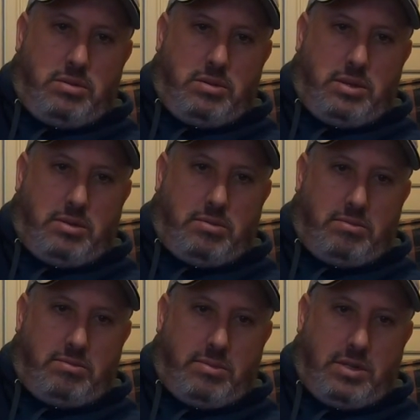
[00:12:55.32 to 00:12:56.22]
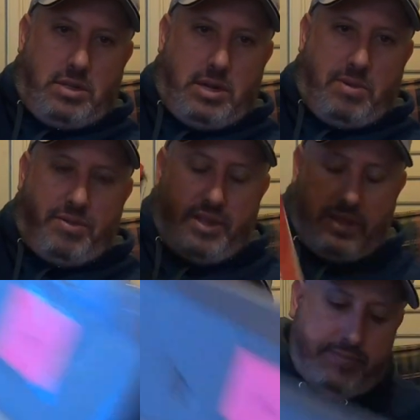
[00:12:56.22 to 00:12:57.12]
like a number of
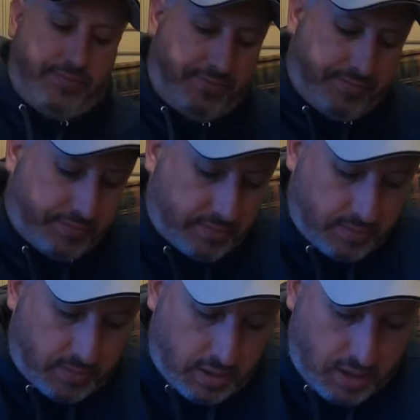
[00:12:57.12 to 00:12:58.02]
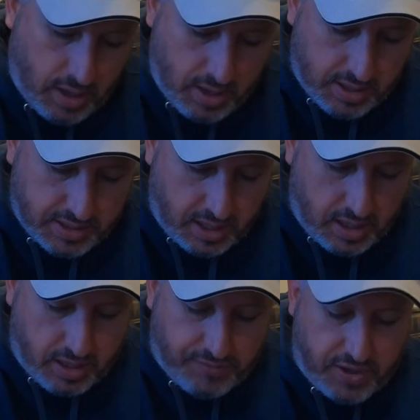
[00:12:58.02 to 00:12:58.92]
things in it. So
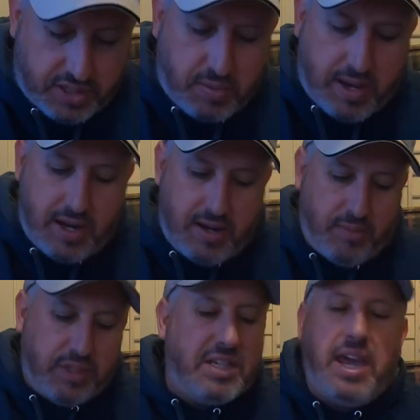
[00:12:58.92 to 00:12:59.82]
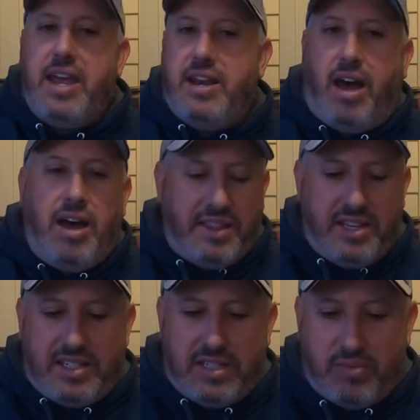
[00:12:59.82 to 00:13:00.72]
the first one, which again I think
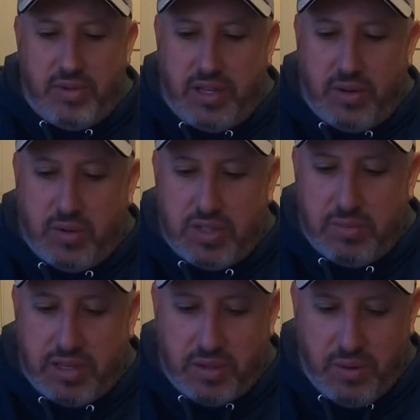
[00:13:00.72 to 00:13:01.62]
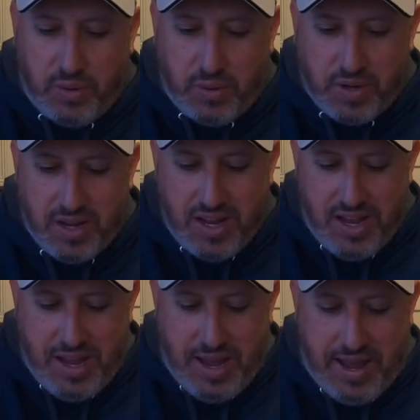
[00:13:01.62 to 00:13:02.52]
is just really awesomely cool
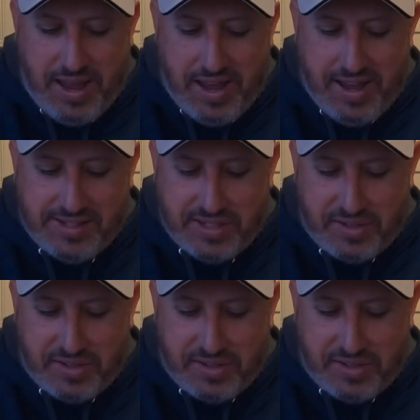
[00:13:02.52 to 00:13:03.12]
as a